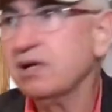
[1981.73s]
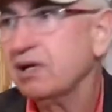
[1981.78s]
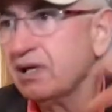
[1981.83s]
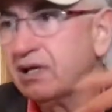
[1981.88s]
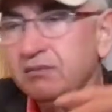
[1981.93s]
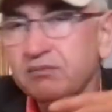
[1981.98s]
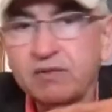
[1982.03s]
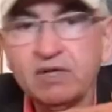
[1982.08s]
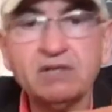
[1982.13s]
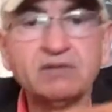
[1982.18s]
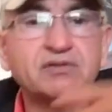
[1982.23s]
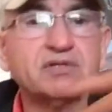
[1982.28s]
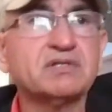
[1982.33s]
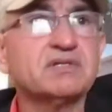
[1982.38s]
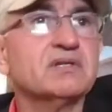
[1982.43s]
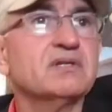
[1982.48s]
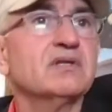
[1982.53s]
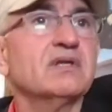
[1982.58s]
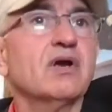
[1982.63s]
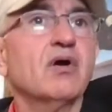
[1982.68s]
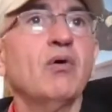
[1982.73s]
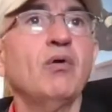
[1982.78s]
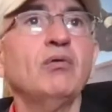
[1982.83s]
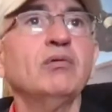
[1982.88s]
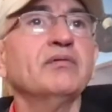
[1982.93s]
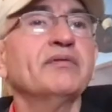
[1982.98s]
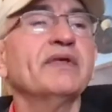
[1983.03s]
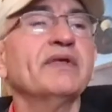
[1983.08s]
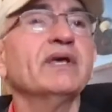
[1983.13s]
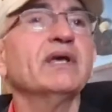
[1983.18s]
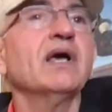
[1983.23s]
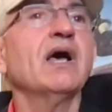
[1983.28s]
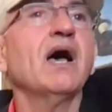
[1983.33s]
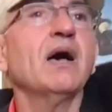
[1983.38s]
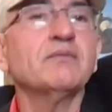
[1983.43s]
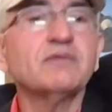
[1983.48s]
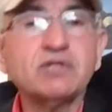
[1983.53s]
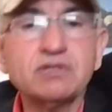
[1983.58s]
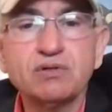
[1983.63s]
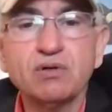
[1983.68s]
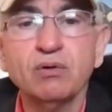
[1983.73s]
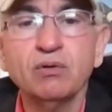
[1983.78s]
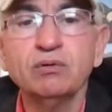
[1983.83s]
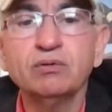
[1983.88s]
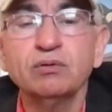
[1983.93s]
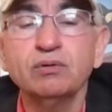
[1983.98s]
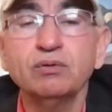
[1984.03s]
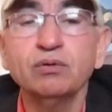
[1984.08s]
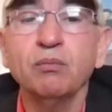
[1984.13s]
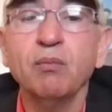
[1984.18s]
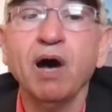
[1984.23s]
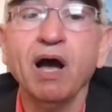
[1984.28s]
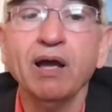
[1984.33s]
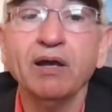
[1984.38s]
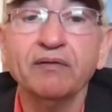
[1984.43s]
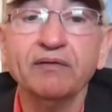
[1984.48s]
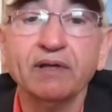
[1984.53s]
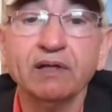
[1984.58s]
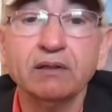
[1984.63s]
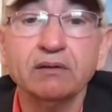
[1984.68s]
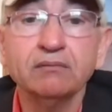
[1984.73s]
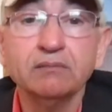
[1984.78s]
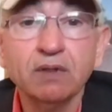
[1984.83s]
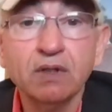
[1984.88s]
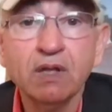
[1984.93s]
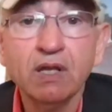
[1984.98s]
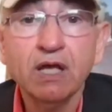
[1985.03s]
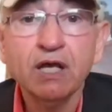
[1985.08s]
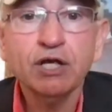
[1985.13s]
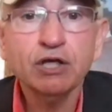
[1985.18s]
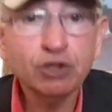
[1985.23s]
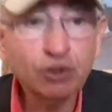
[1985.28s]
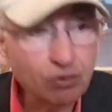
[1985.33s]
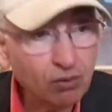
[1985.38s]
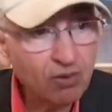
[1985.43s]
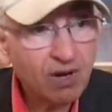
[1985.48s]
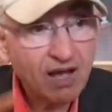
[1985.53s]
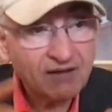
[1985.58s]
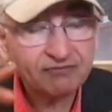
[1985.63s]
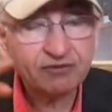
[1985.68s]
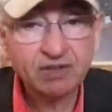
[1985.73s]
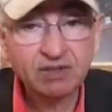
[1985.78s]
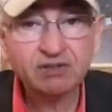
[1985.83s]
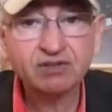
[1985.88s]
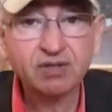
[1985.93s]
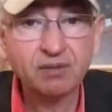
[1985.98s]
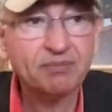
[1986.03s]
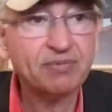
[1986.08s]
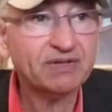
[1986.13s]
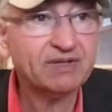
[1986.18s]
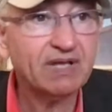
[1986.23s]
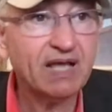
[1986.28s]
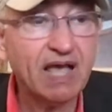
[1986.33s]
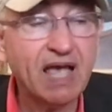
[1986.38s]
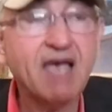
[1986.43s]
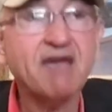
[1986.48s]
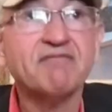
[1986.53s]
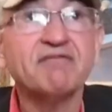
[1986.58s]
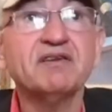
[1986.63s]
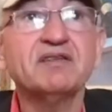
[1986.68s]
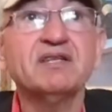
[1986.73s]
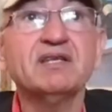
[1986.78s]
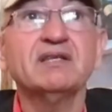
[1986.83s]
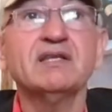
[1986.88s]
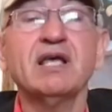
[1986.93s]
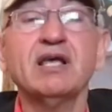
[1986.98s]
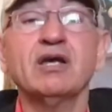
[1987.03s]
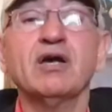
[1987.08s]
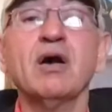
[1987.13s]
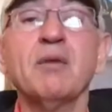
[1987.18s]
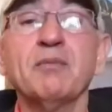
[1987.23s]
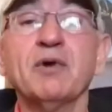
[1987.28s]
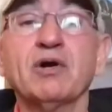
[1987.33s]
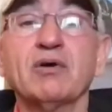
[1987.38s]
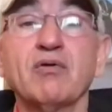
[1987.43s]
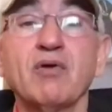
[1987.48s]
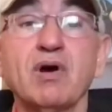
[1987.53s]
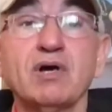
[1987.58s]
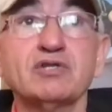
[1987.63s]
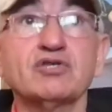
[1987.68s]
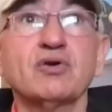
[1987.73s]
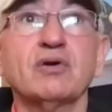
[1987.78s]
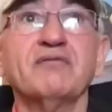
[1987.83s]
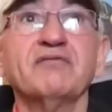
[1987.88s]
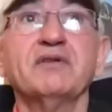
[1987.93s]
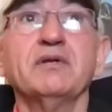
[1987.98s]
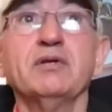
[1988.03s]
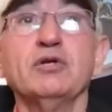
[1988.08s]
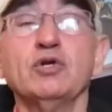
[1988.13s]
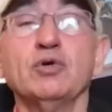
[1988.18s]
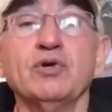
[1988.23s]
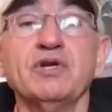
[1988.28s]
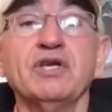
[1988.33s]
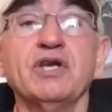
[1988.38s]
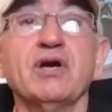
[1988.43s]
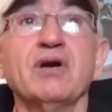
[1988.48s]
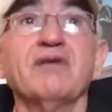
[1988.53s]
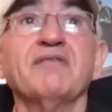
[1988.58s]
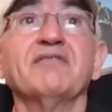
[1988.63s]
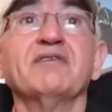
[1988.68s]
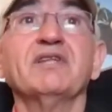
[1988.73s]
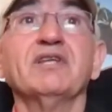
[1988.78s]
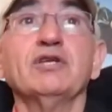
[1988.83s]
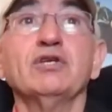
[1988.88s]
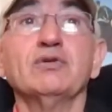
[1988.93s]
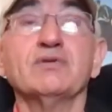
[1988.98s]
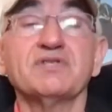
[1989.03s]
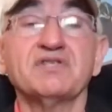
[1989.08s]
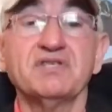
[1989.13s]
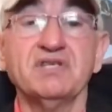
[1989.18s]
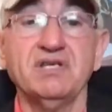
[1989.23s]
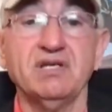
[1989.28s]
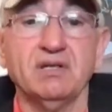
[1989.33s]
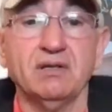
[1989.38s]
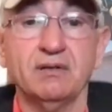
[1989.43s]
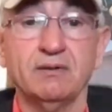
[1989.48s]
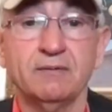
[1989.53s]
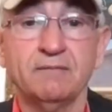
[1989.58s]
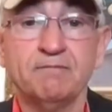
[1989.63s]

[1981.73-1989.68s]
They can be interested in their own thing. I'm just going to do my thing. You don't have to interpret everything they come across, everything you hear, everything you see.